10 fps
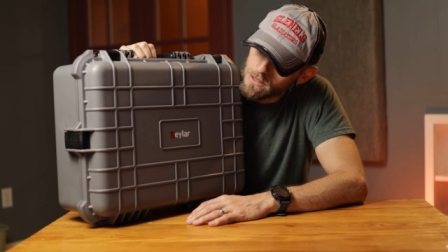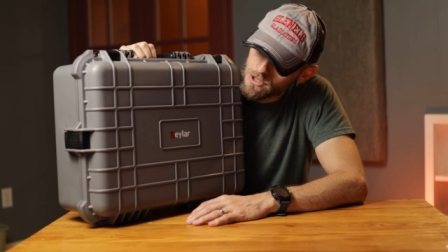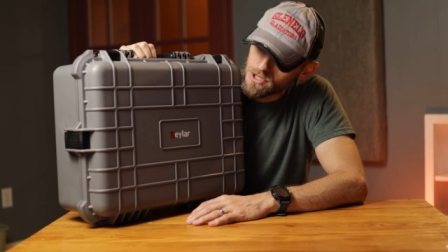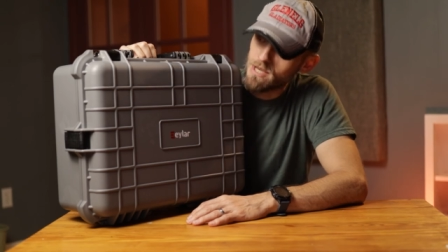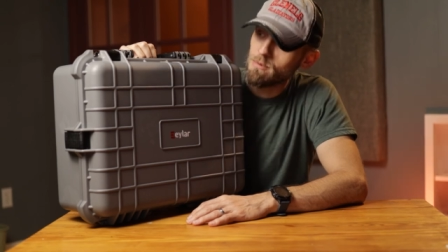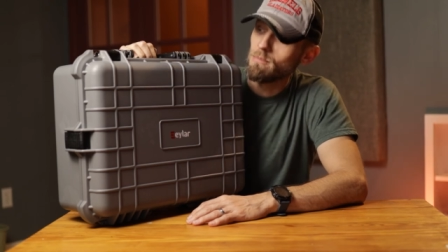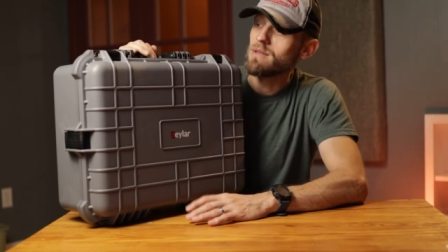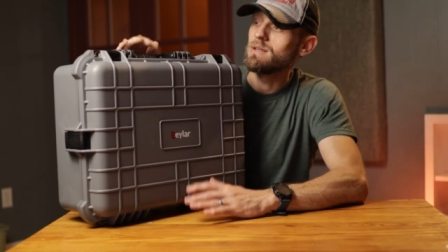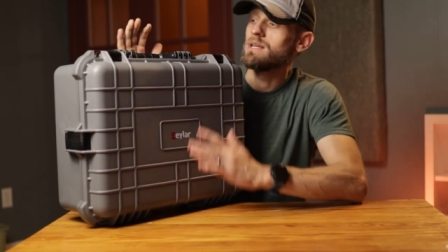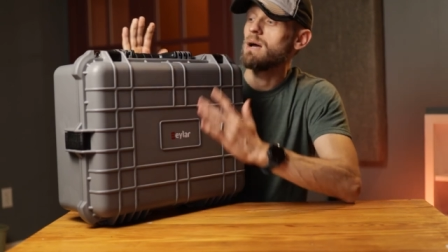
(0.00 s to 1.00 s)
Just keep in
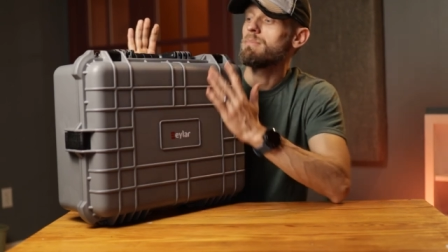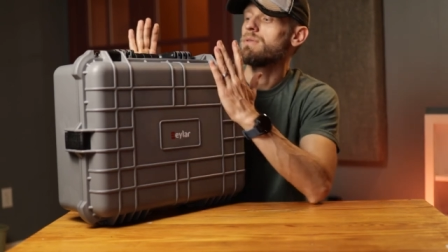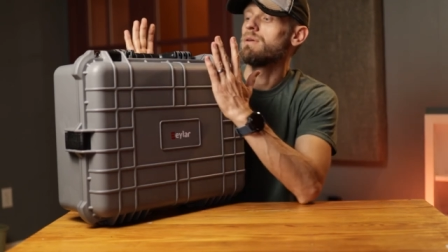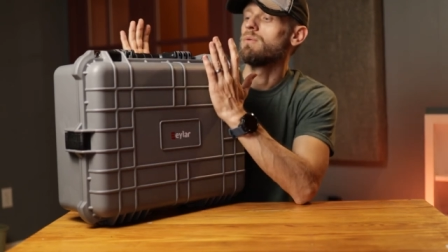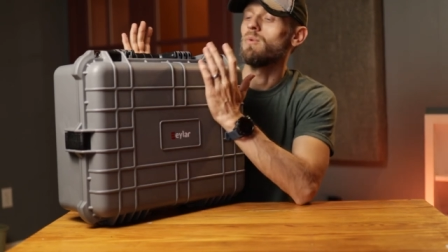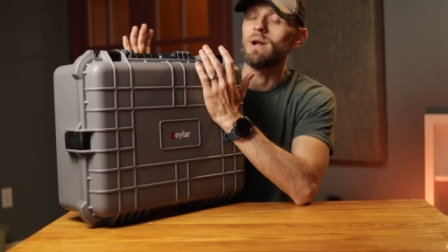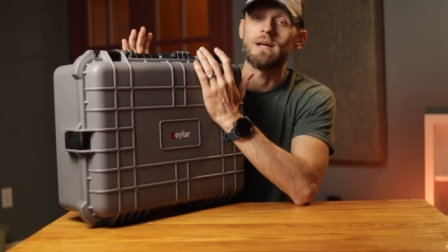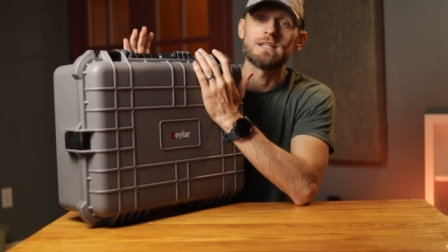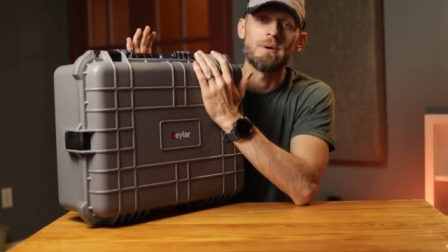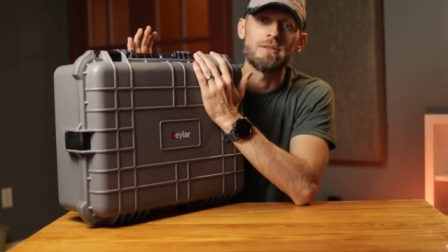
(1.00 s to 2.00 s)
mind the depth what I
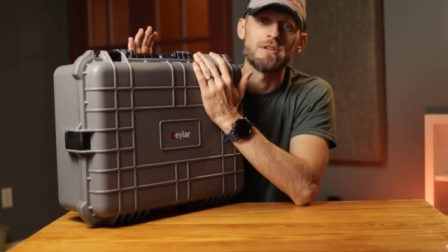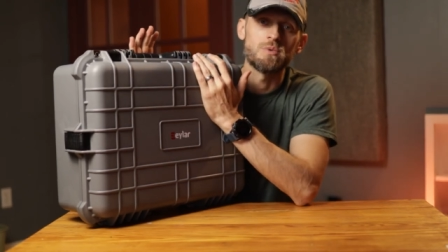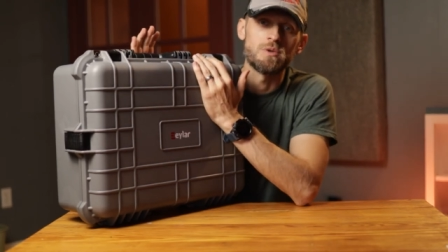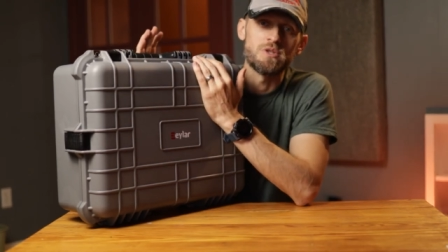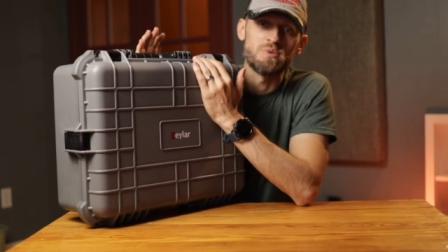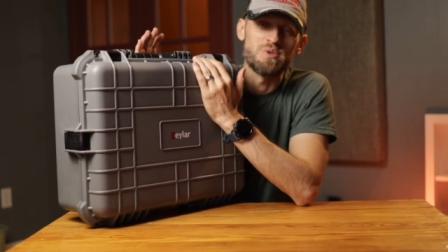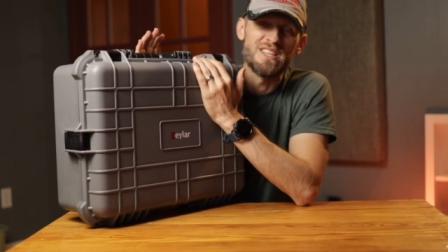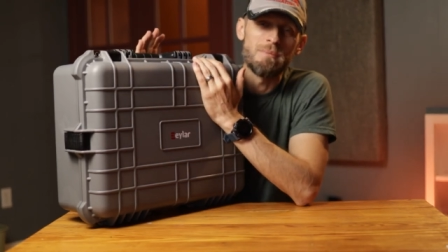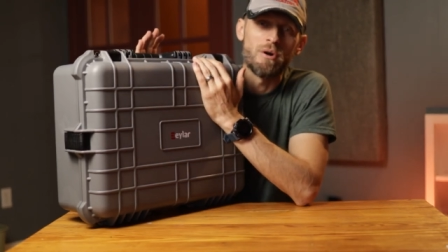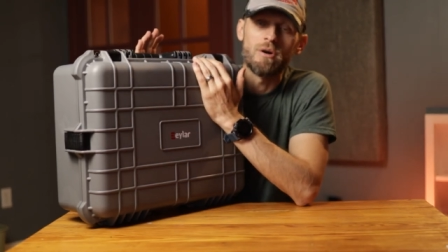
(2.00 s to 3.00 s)
liked about this one is it was
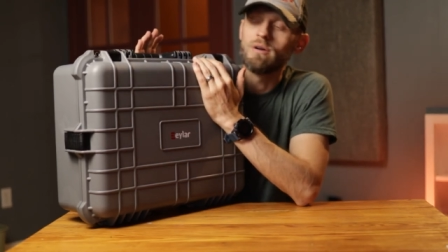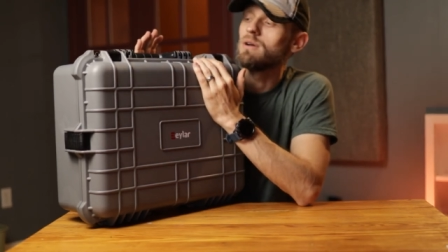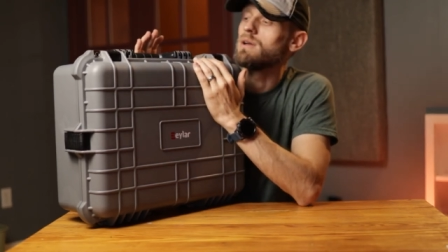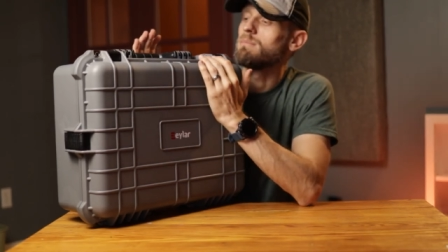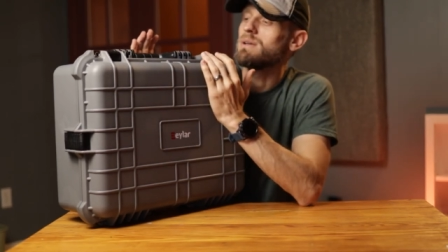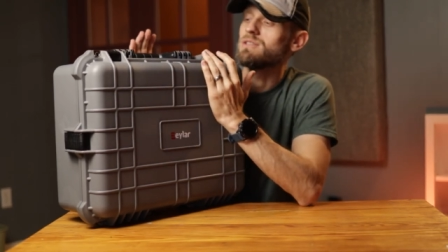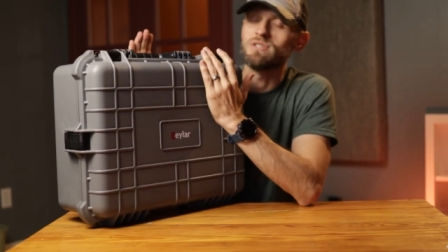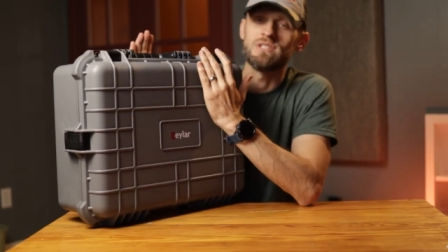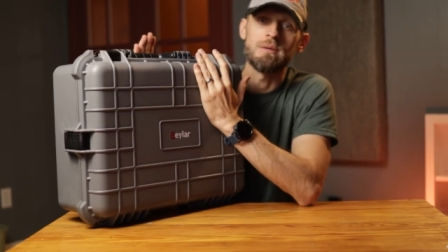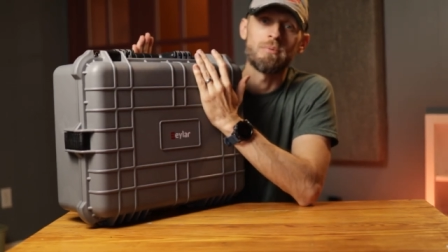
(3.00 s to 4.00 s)
deeper, and because
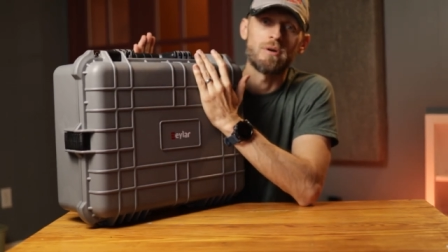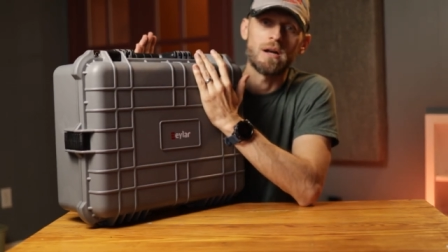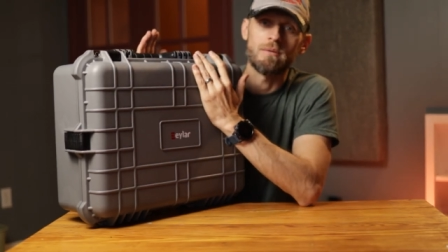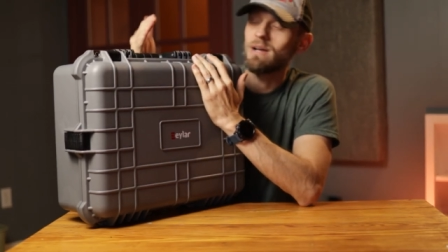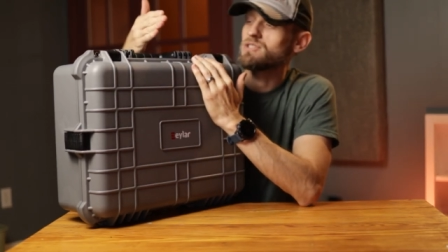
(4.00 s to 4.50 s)
it's deeper, I've